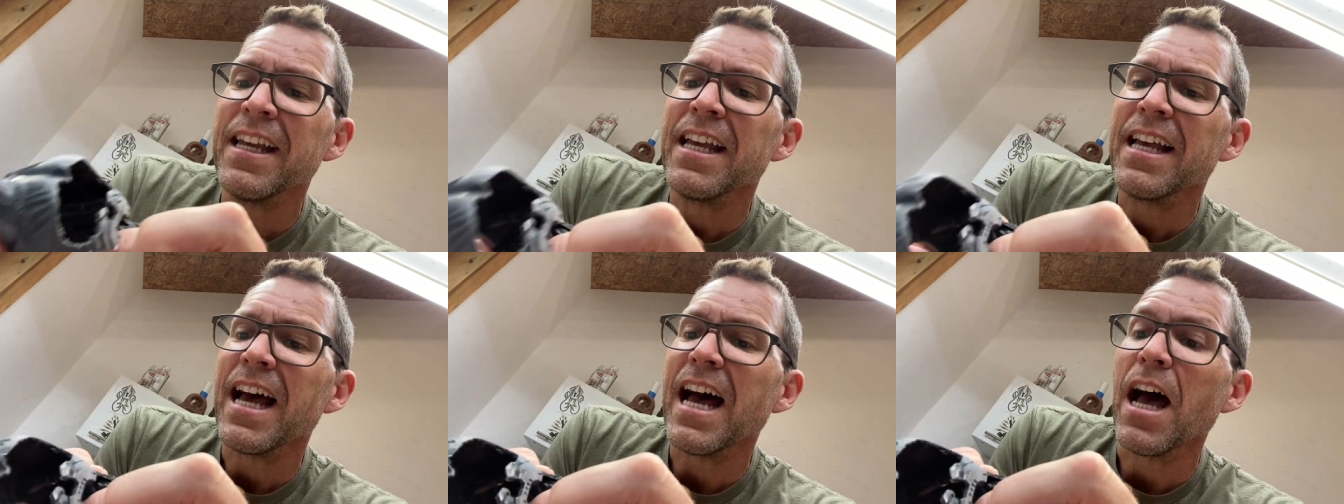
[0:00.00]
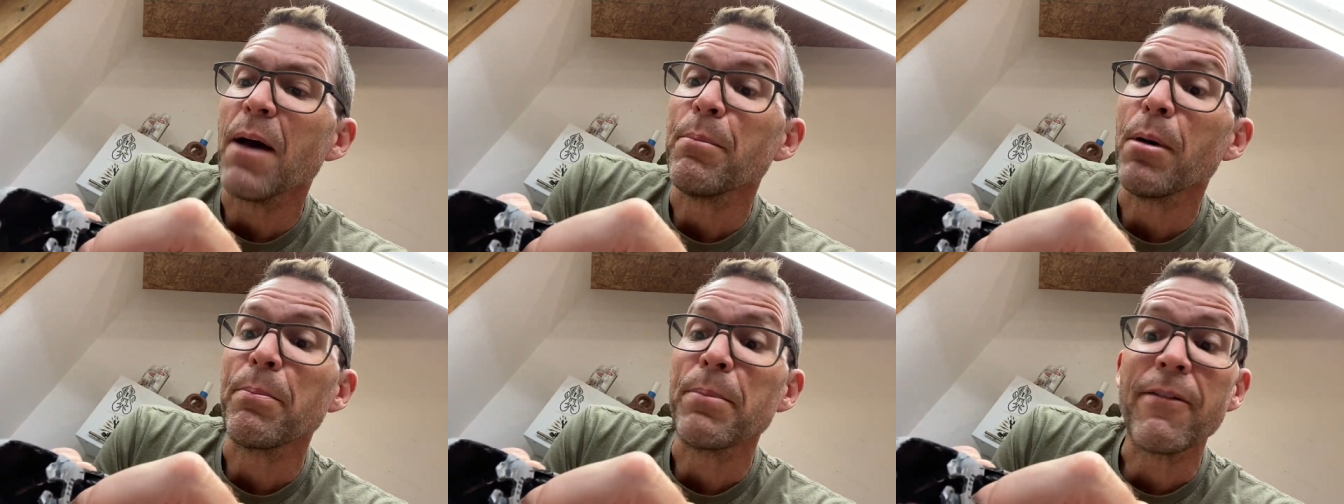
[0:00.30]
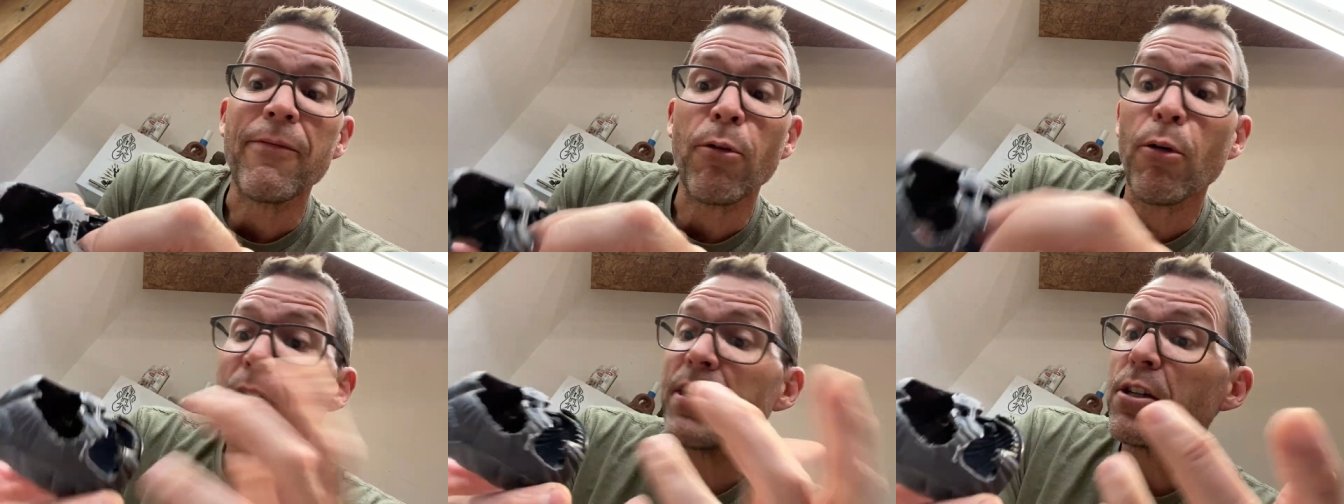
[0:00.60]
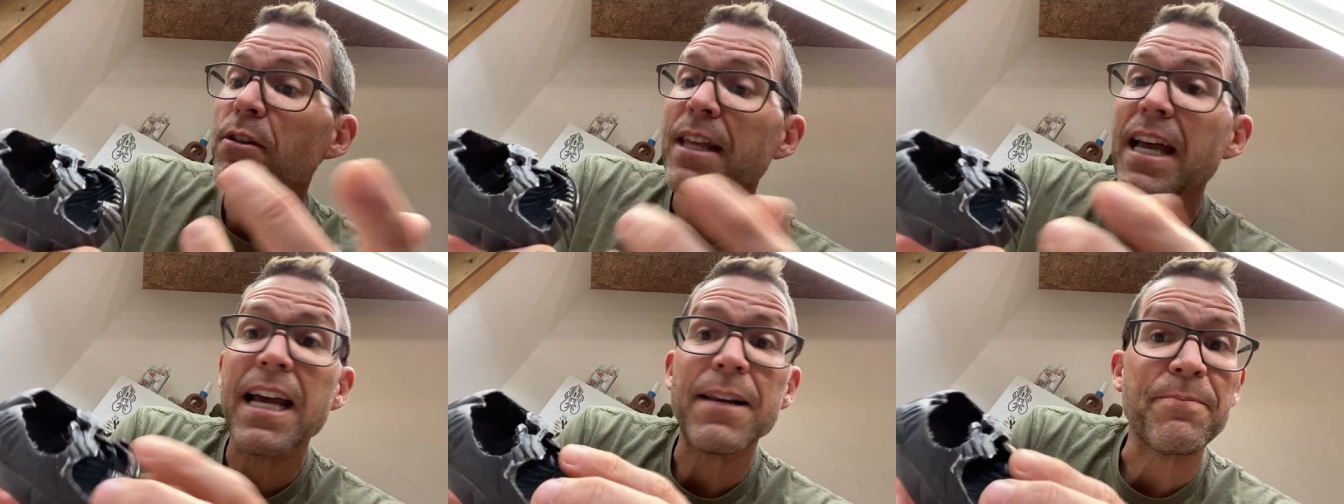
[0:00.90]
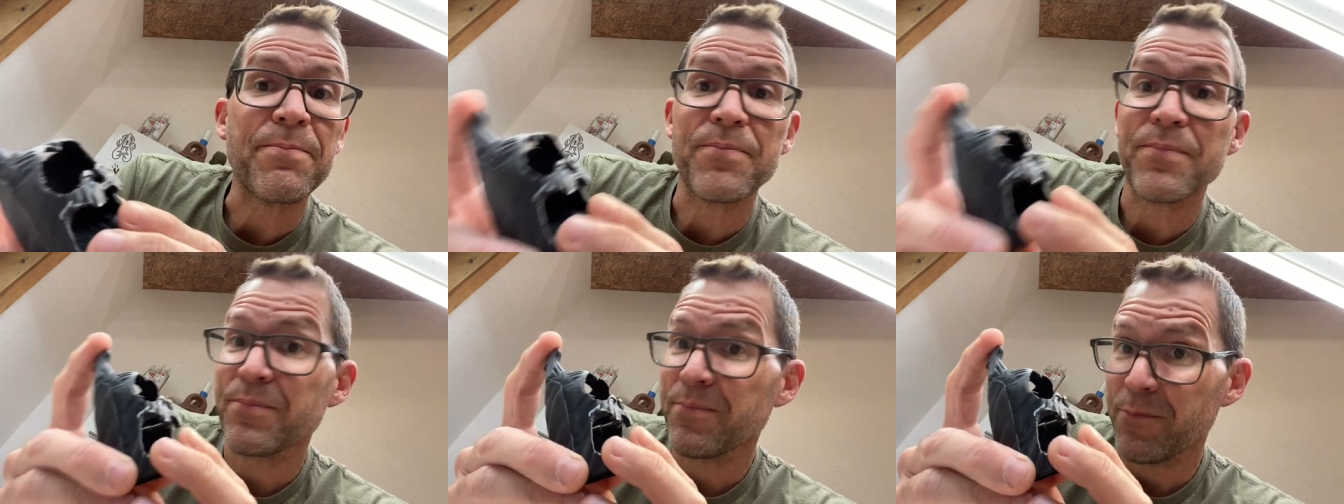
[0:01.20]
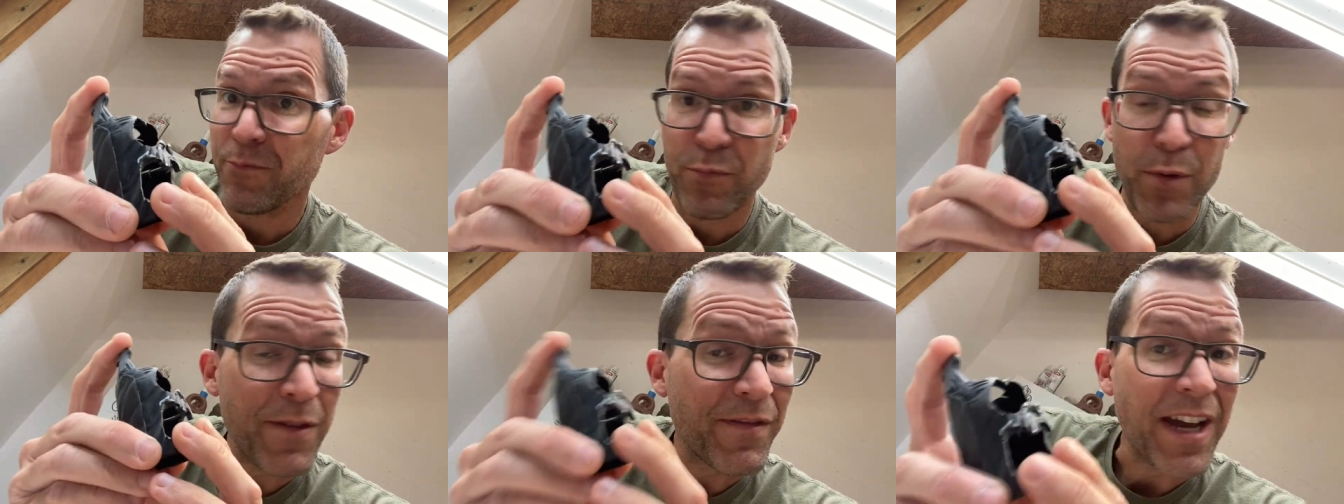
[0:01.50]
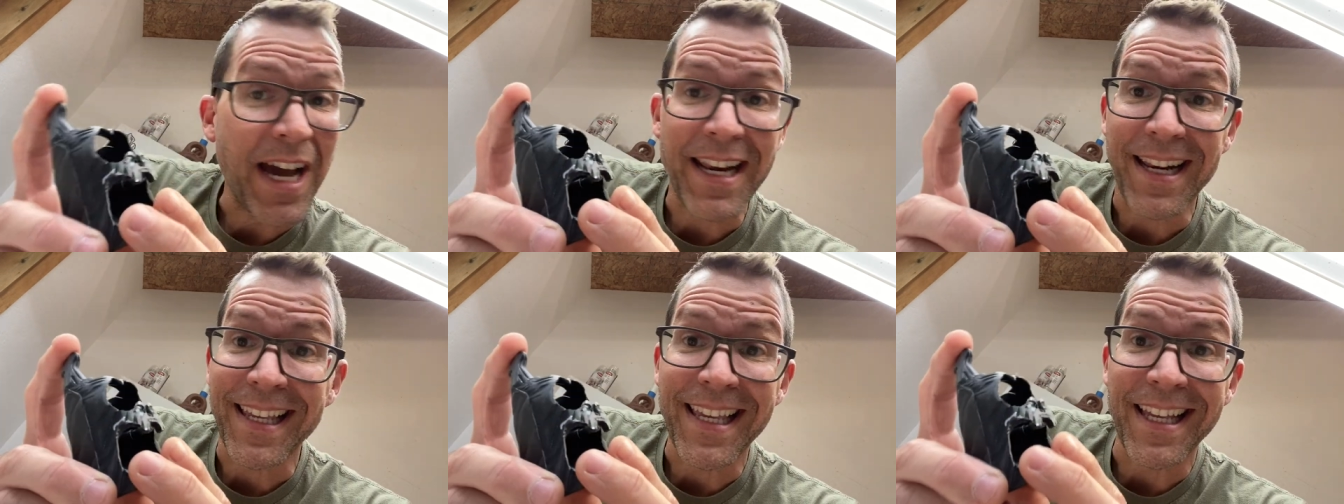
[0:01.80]
But before I do that, we've got
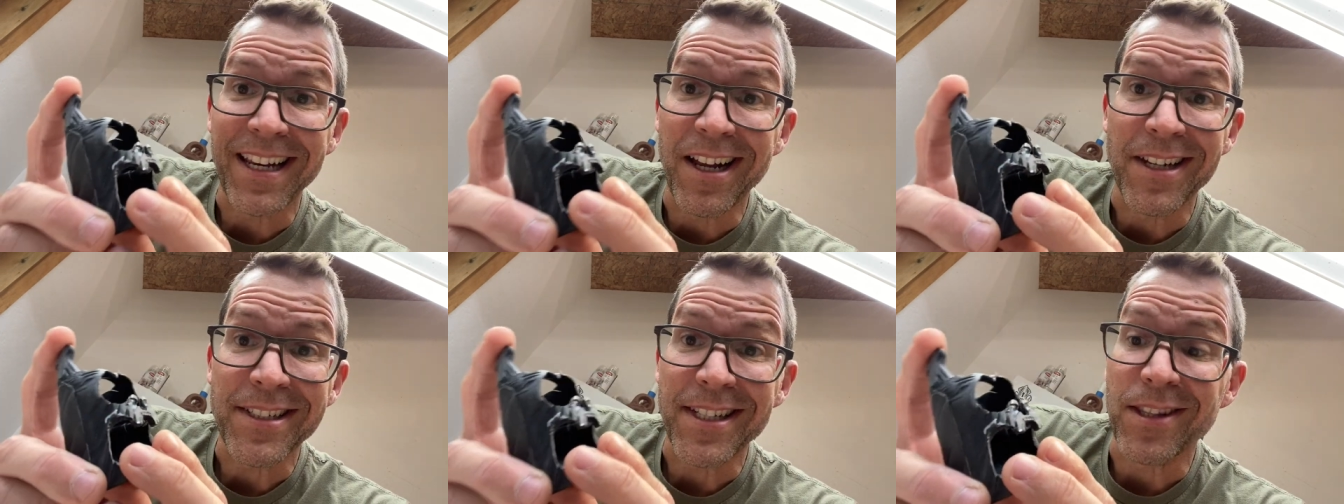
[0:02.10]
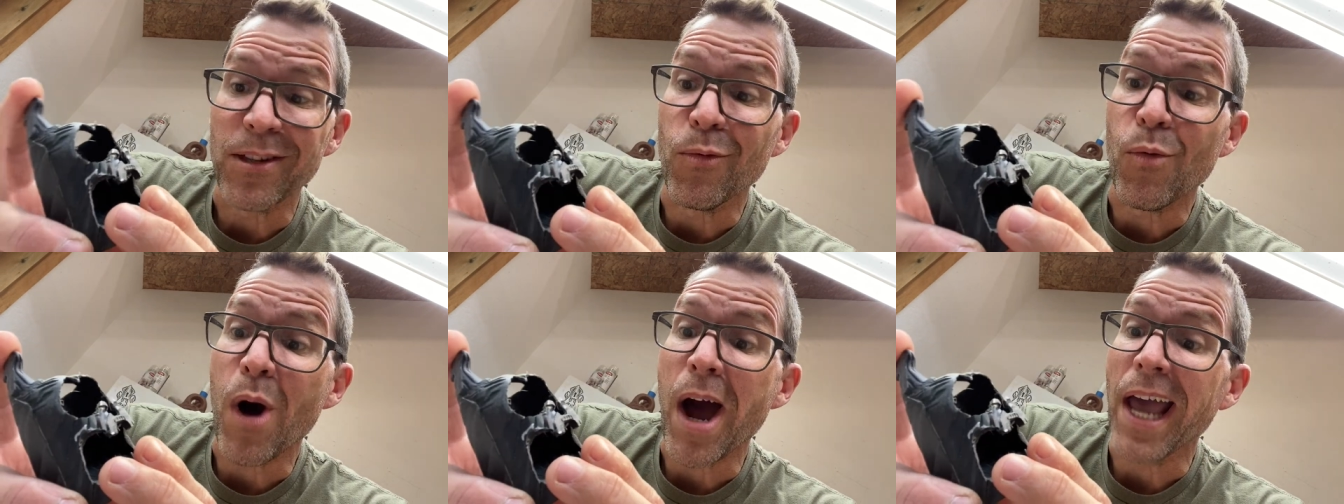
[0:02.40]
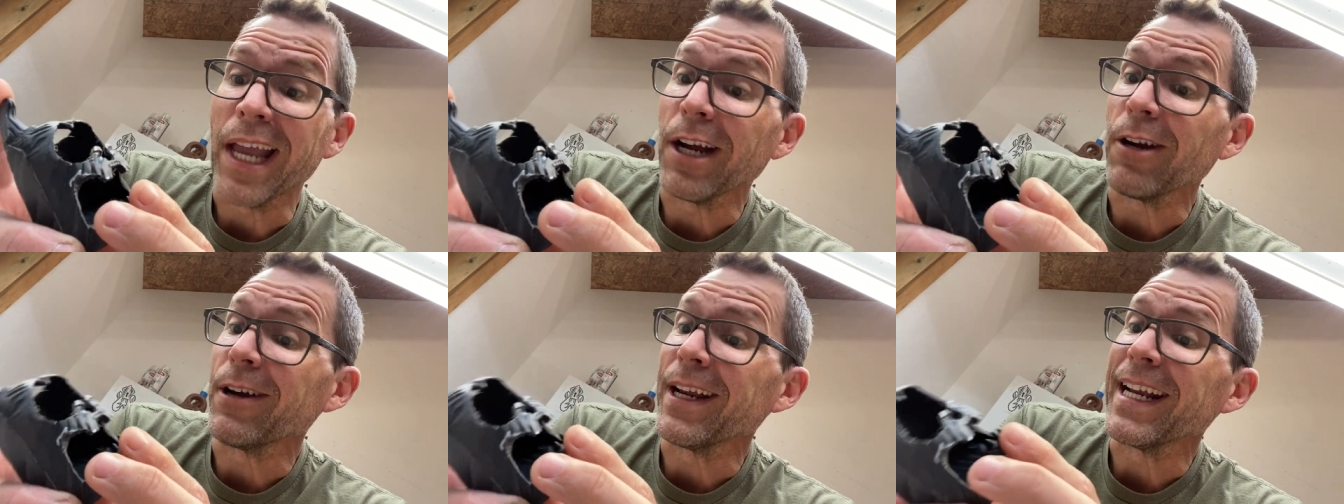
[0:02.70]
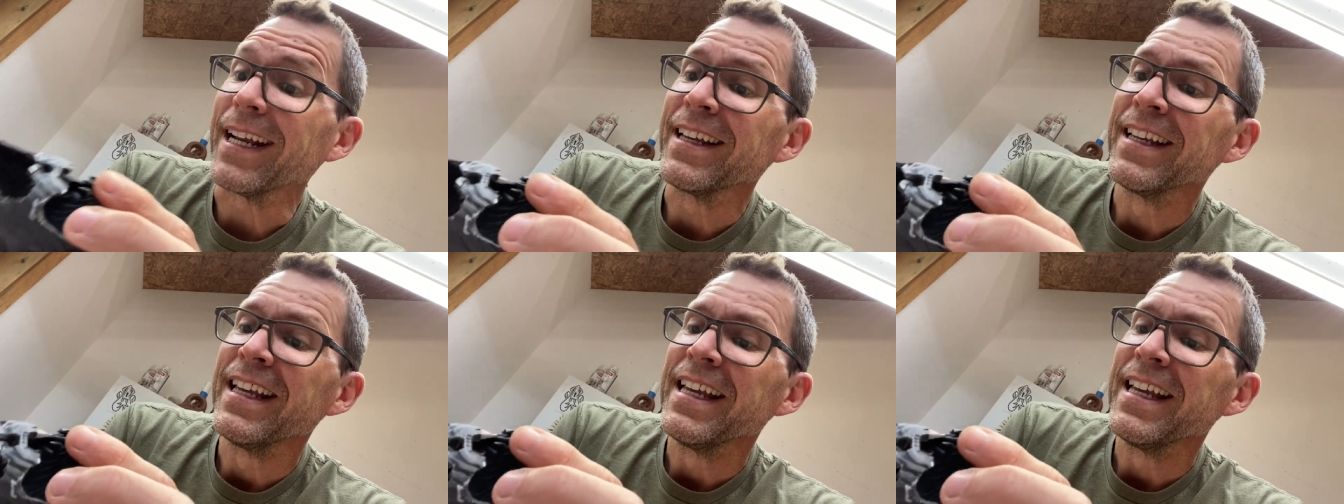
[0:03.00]
to get onto the wiring